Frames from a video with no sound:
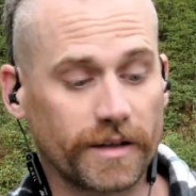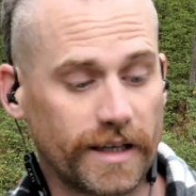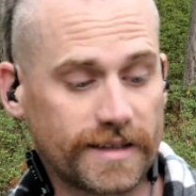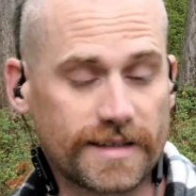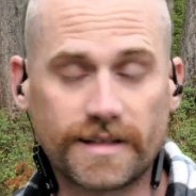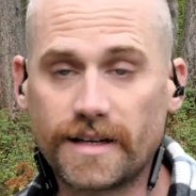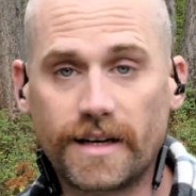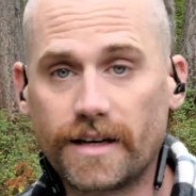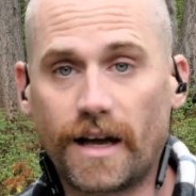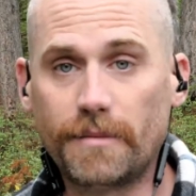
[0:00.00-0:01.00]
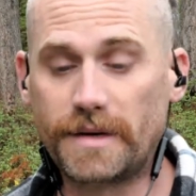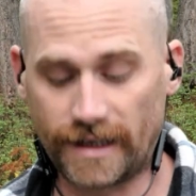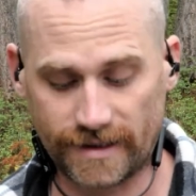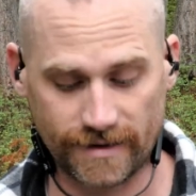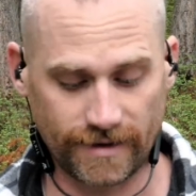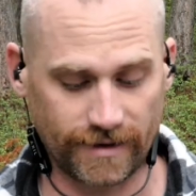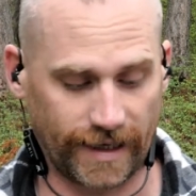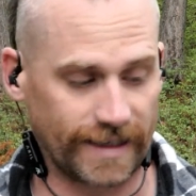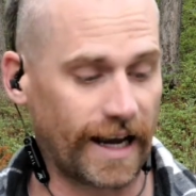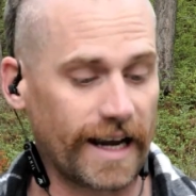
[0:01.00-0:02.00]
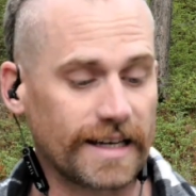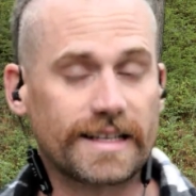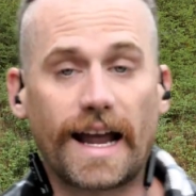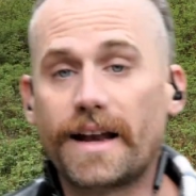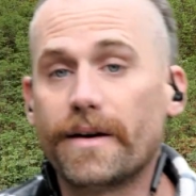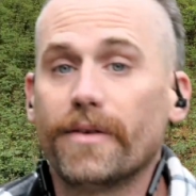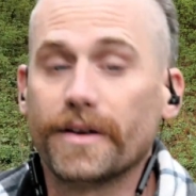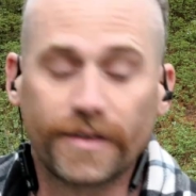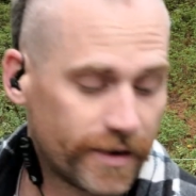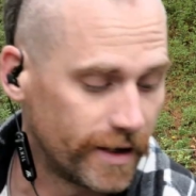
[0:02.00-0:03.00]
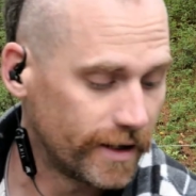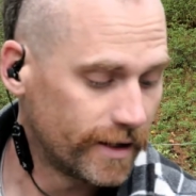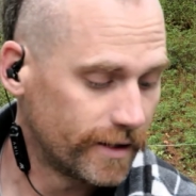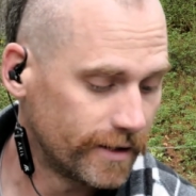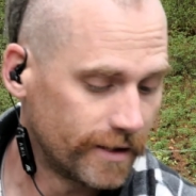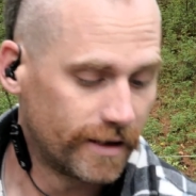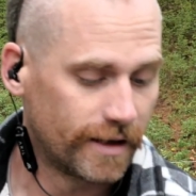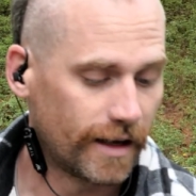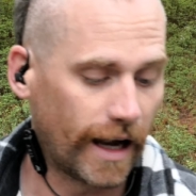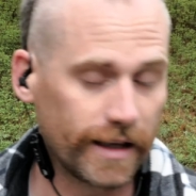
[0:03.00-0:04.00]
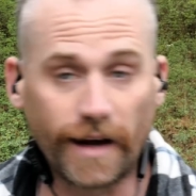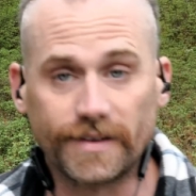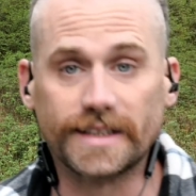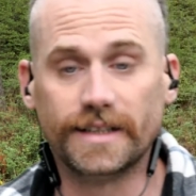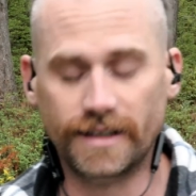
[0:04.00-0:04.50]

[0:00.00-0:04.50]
It's like night and day difference. I love it.